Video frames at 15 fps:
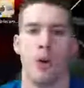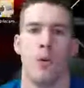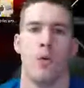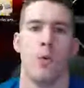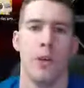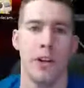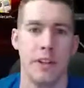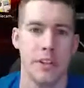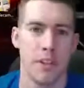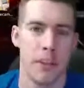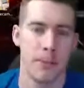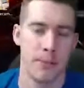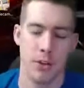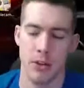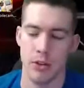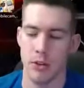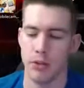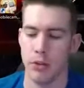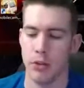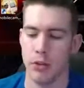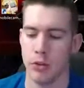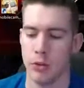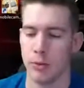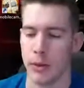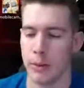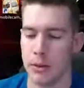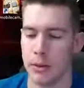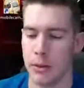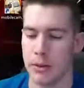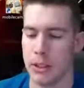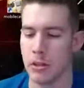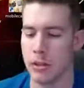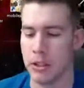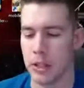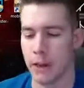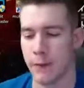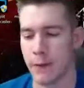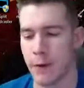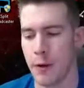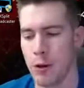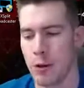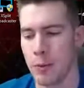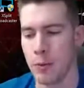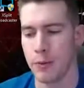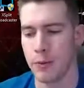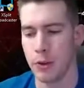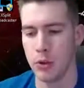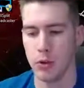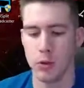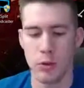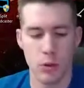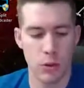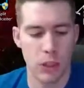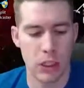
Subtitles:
What is up, YouTube? I'm going to be doing a follow-up review,